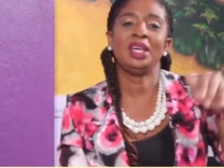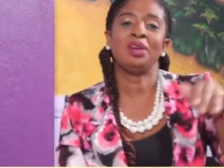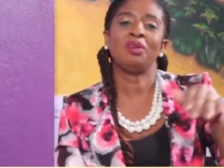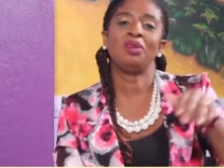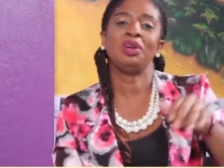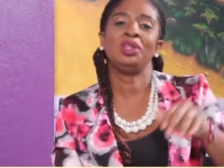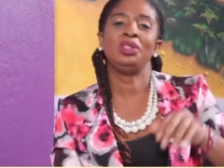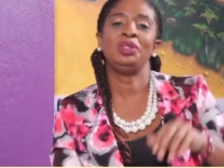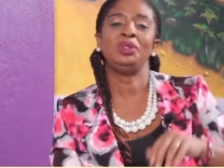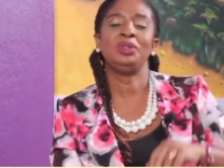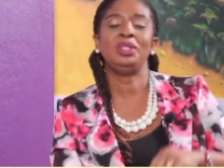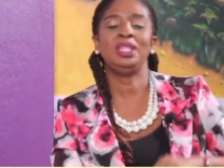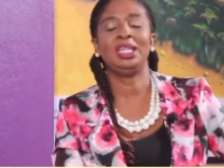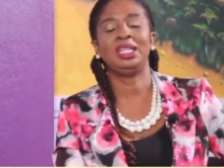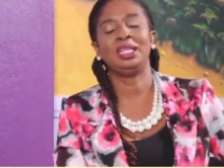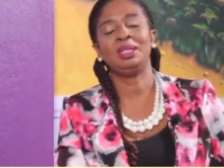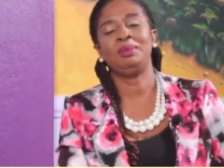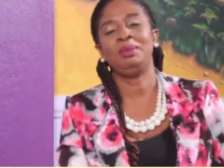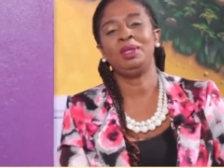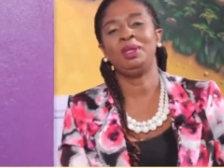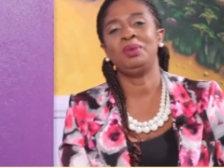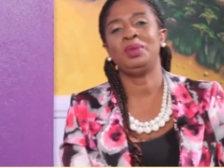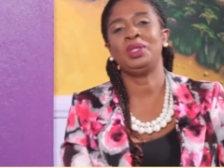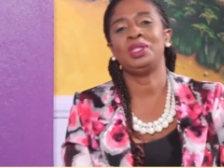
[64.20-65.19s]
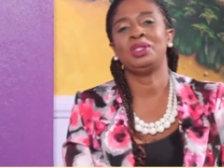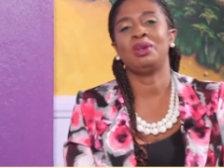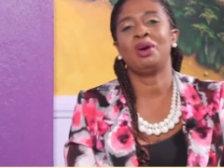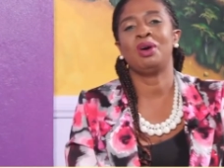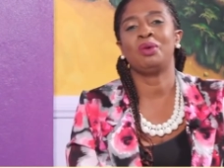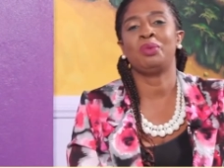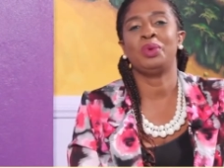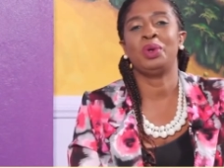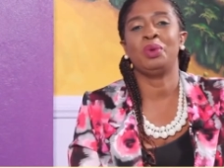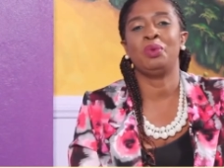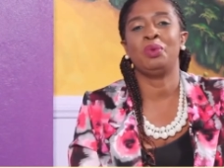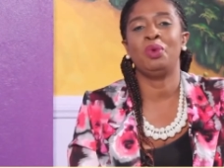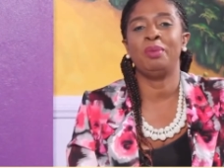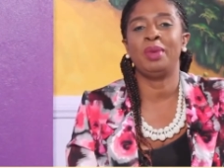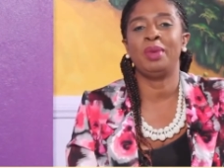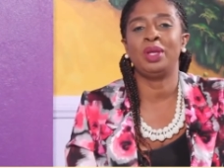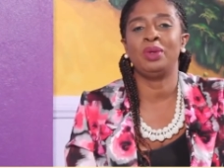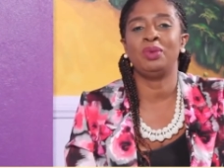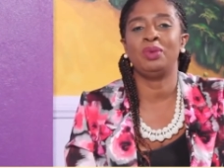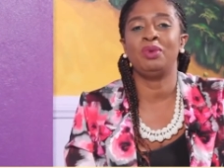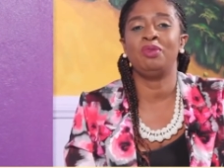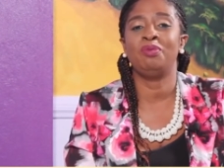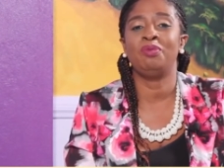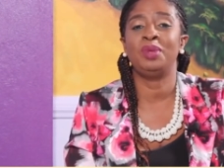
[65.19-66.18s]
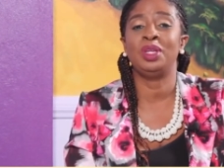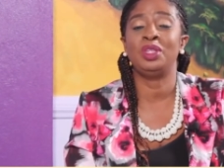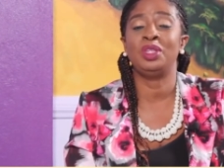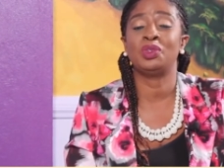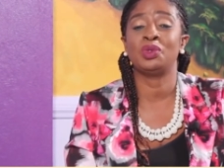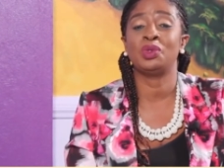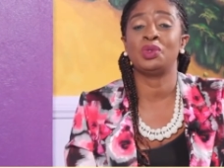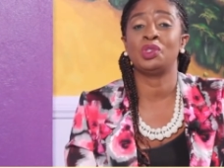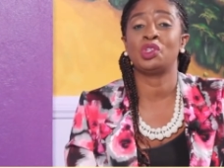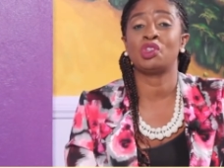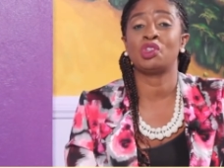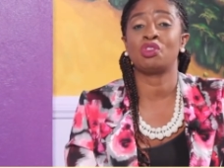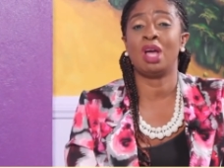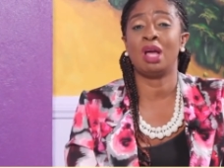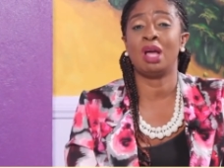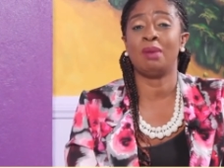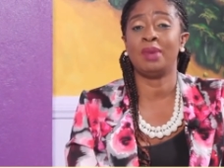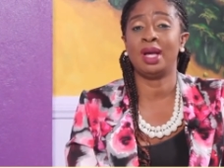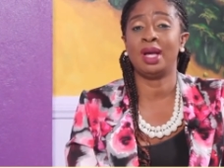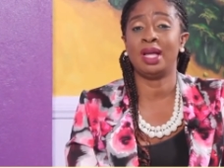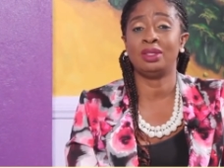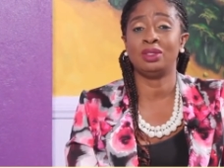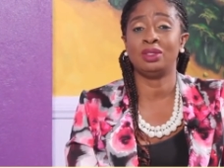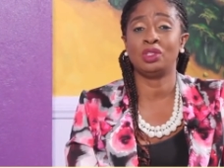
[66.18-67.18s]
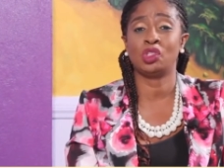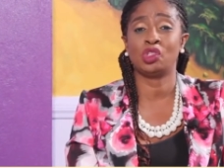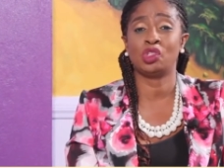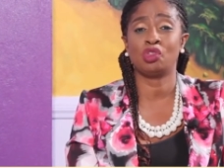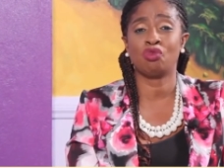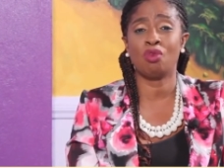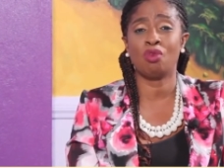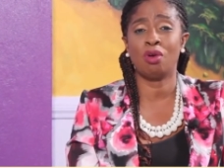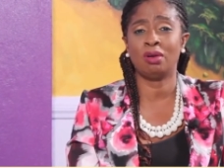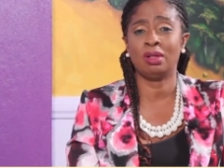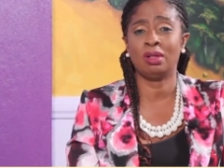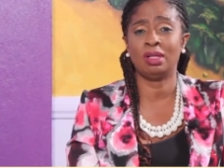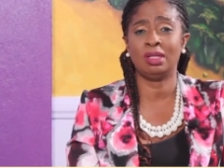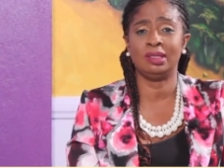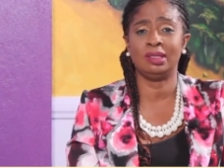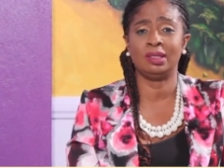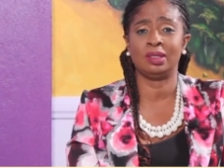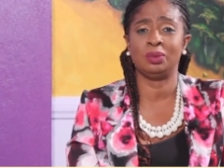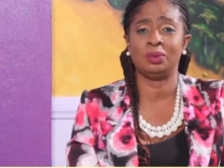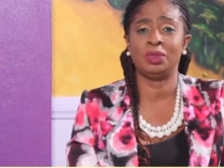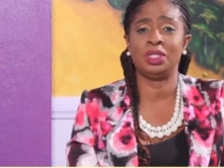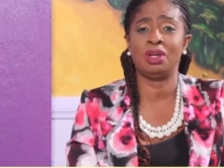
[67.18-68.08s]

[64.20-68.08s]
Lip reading: here on Uniquely Me, we talk with women who've been through trauma and struggles.